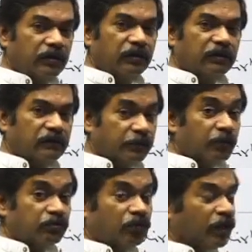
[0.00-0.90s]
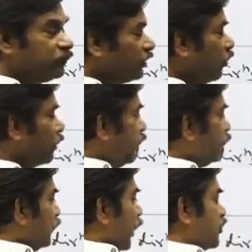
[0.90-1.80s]
suppose one is along
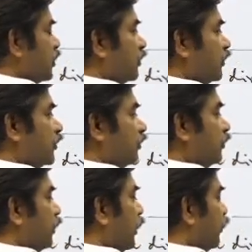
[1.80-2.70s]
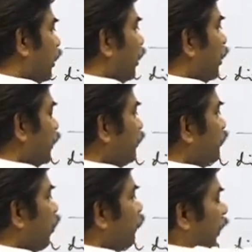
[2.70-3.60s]
x direction and the other is
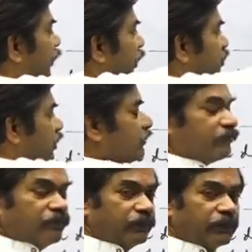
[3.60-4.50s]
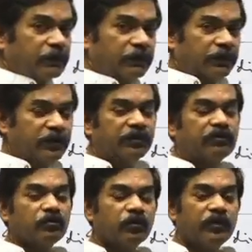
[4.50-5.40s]
along y direction, then there
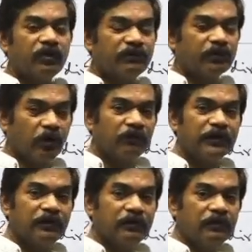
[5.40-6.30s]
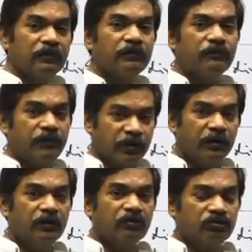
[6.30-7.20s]
is no need of resolving.
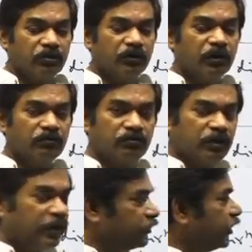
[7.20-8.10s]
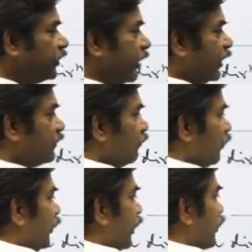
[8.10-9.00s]
So you have selected the x and
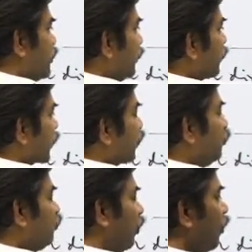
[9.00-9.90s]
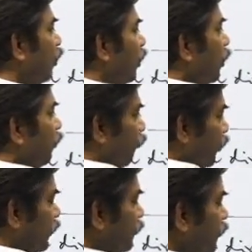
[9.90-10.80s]
y direction, then you saw
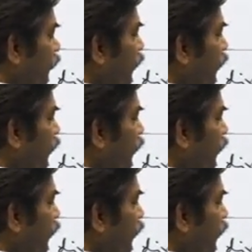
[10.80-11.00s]
which is the